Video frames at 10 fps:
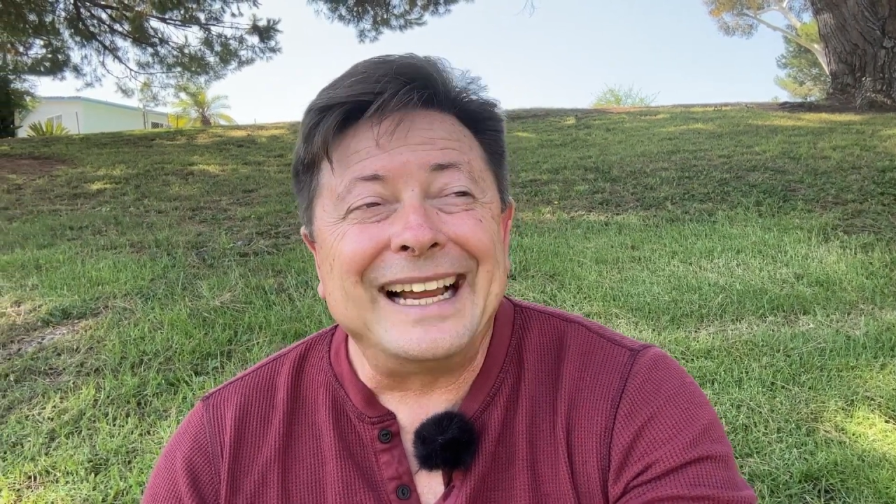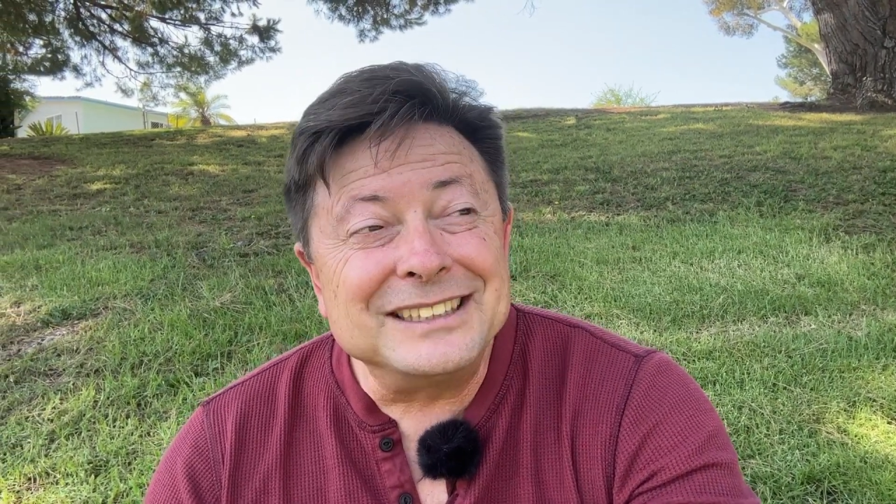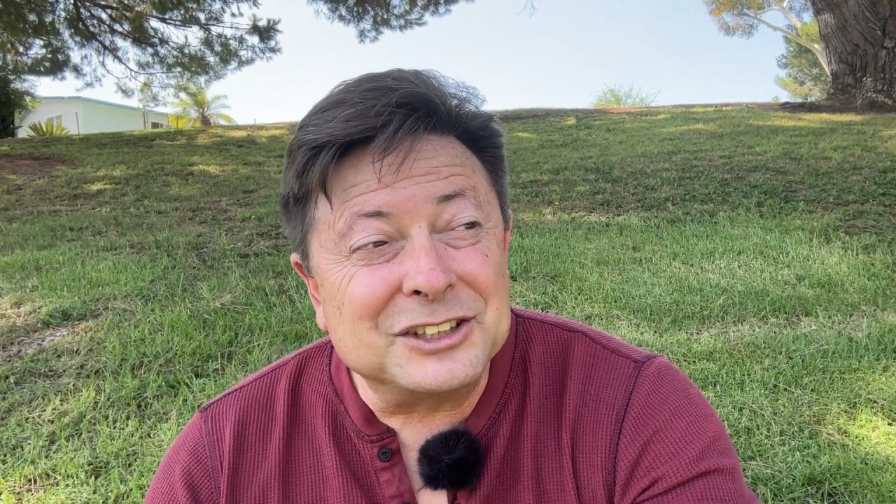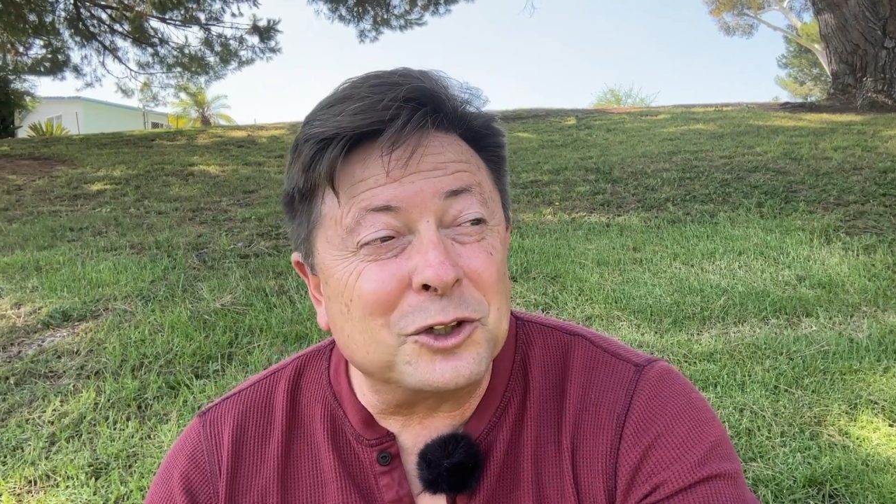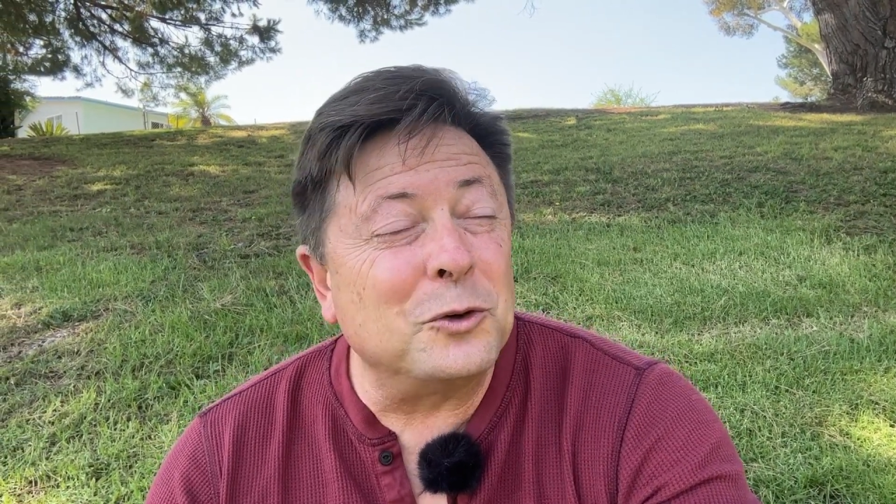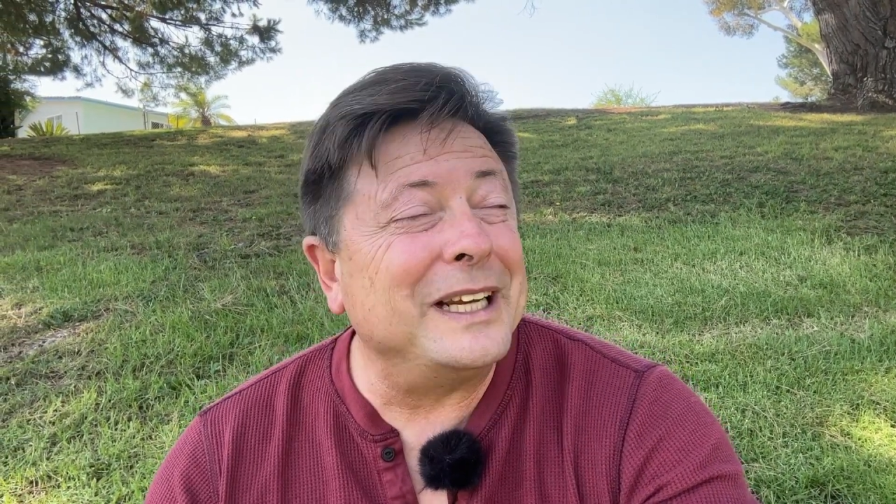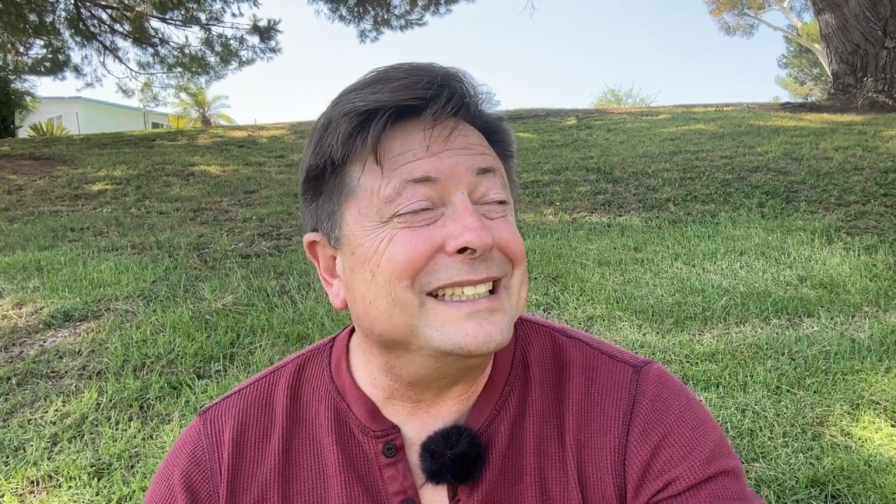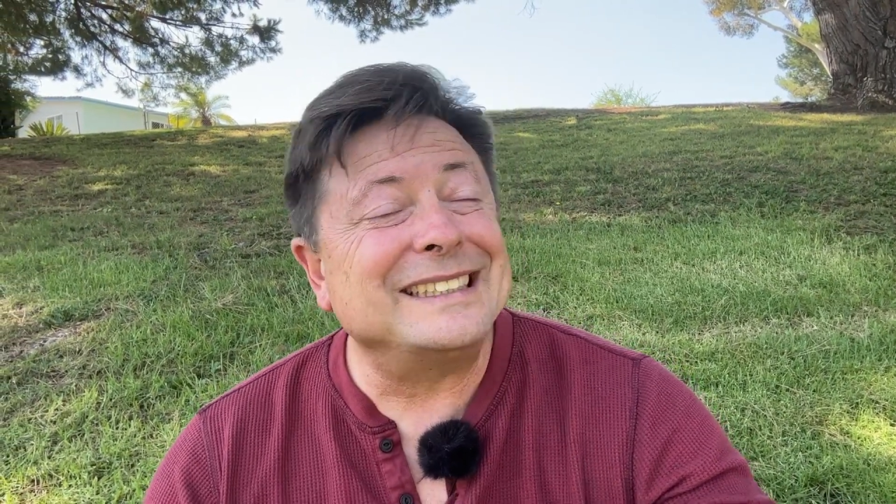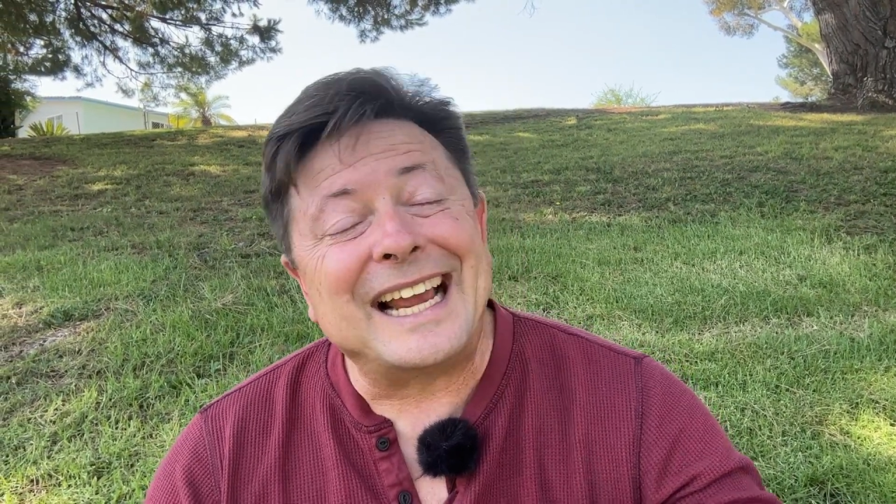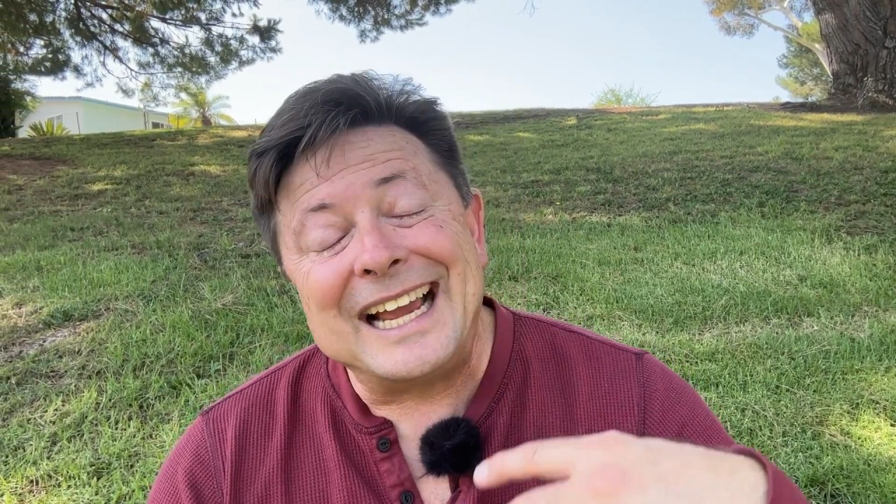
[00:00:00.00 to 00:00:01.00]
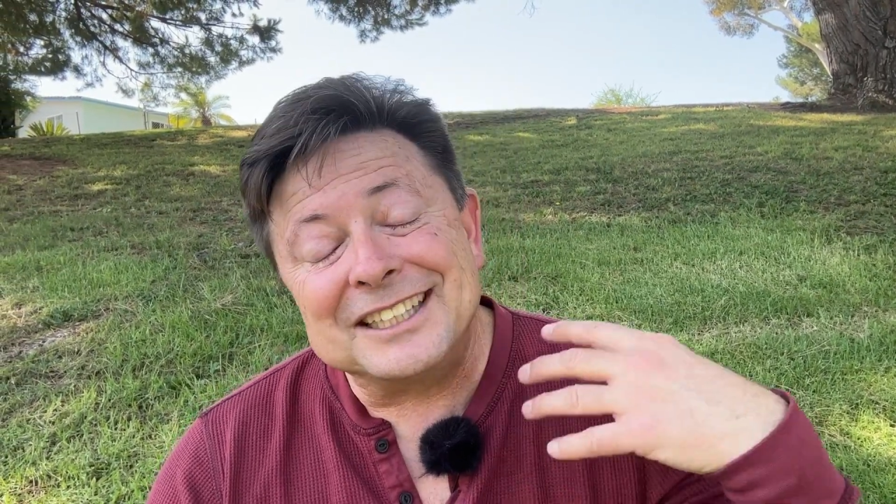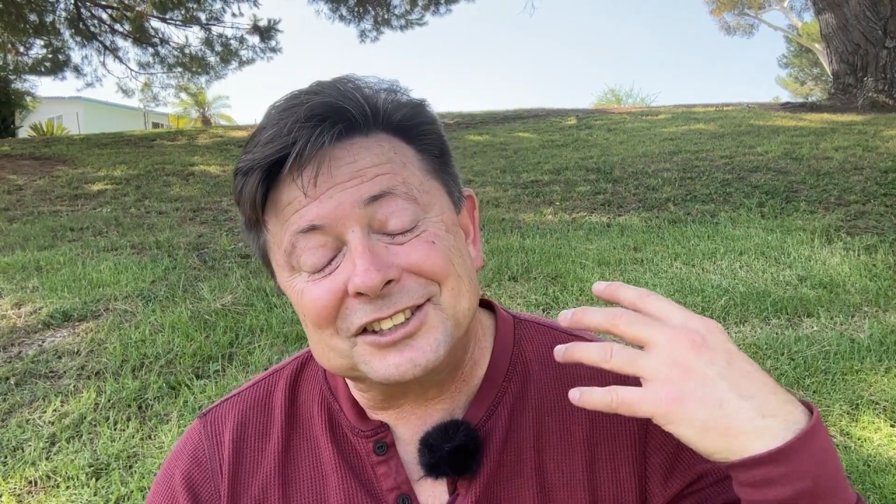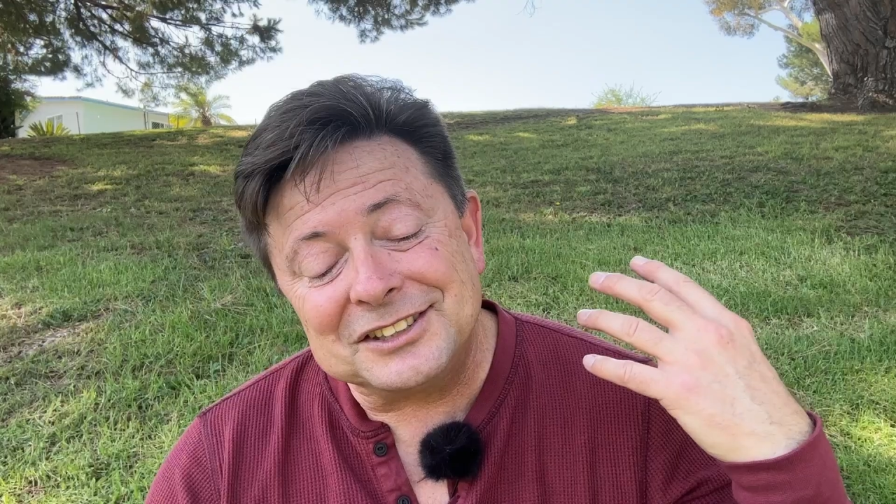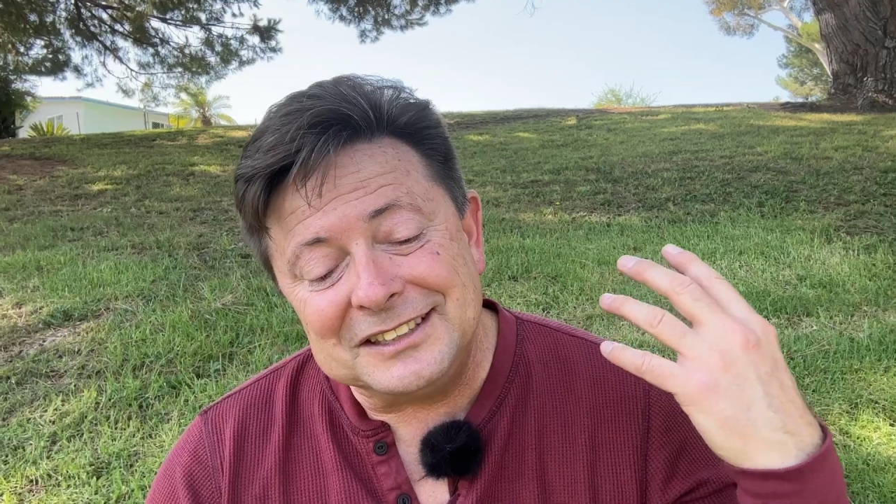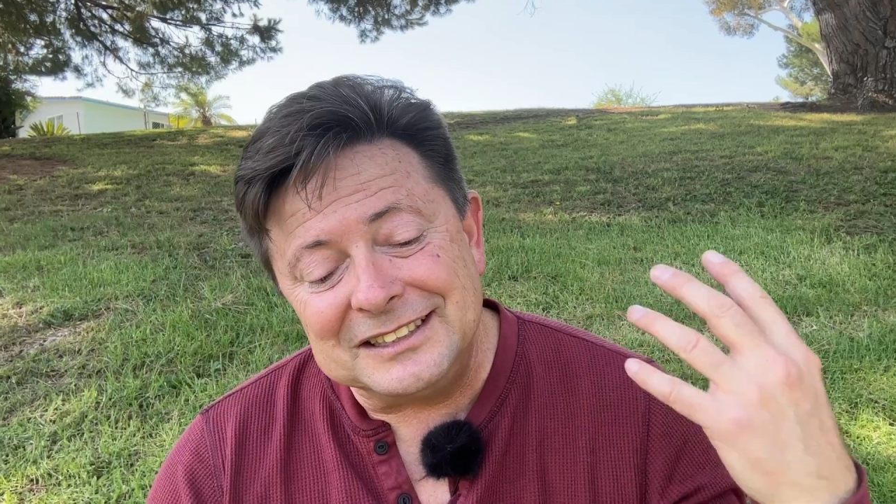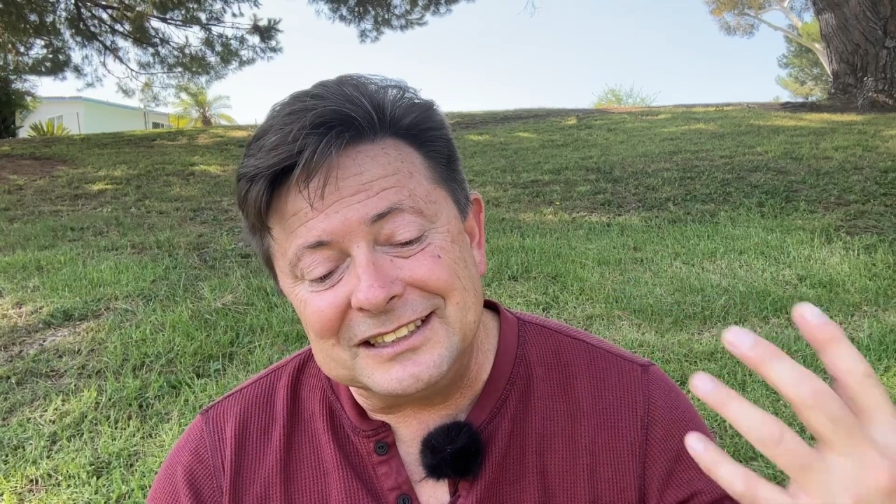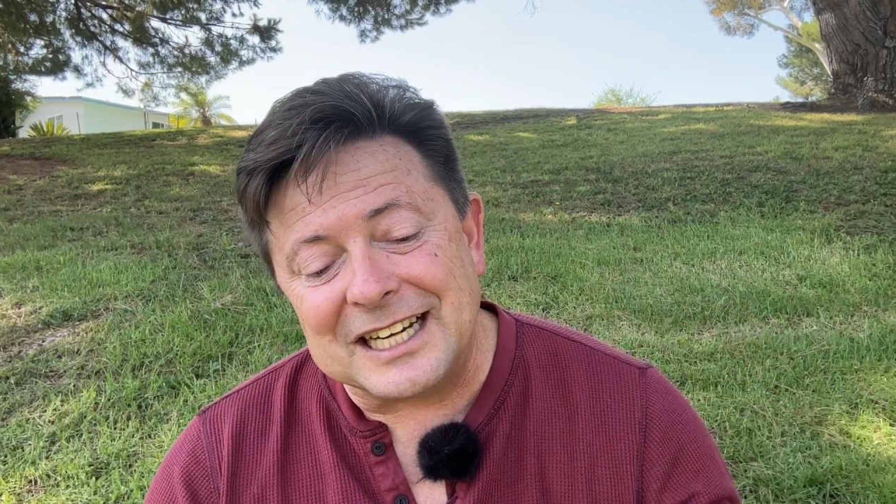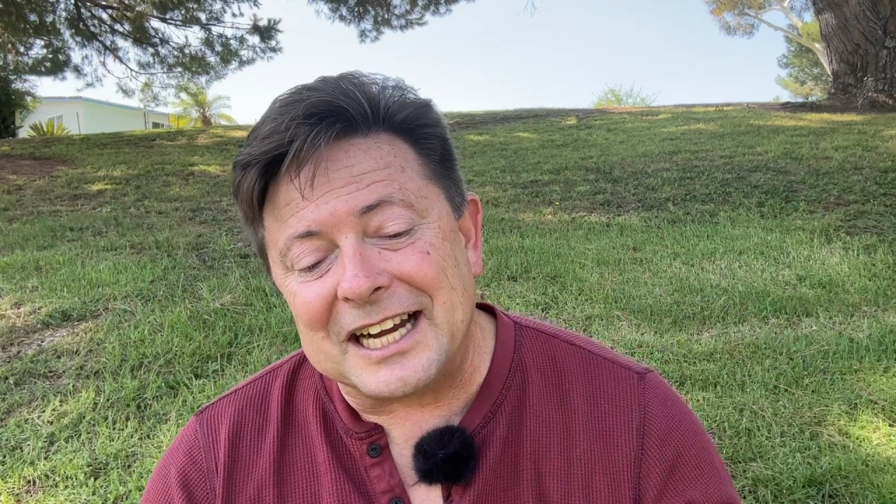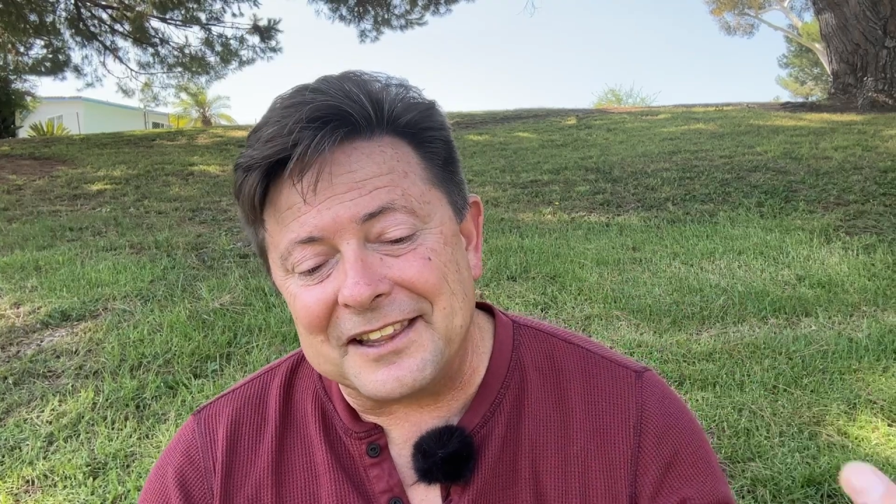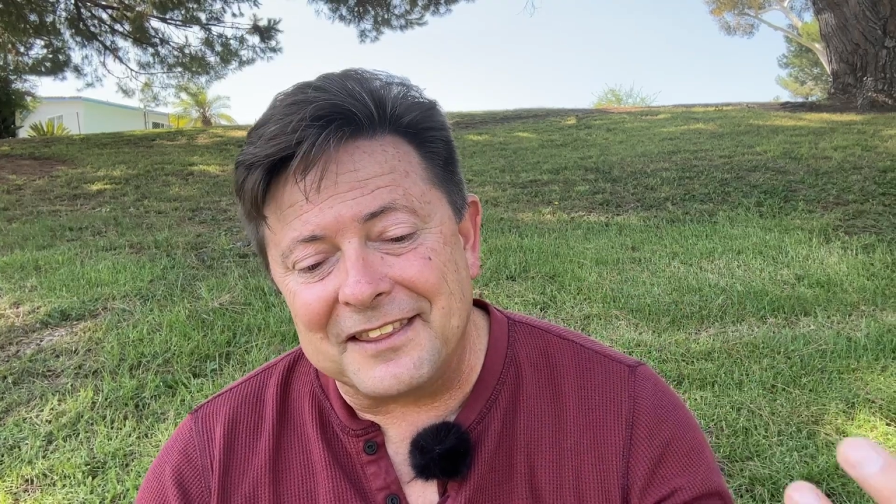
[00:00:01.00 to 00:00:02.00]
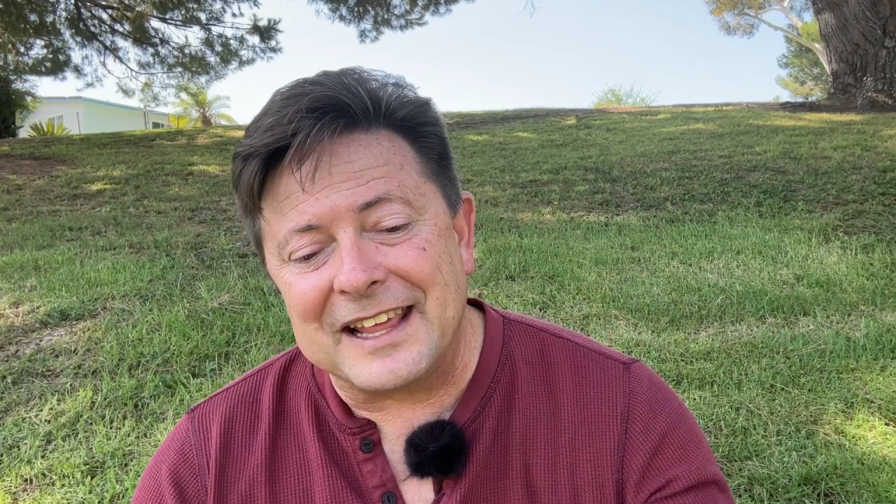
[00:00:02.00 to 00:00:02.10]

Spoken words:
And so it's actually not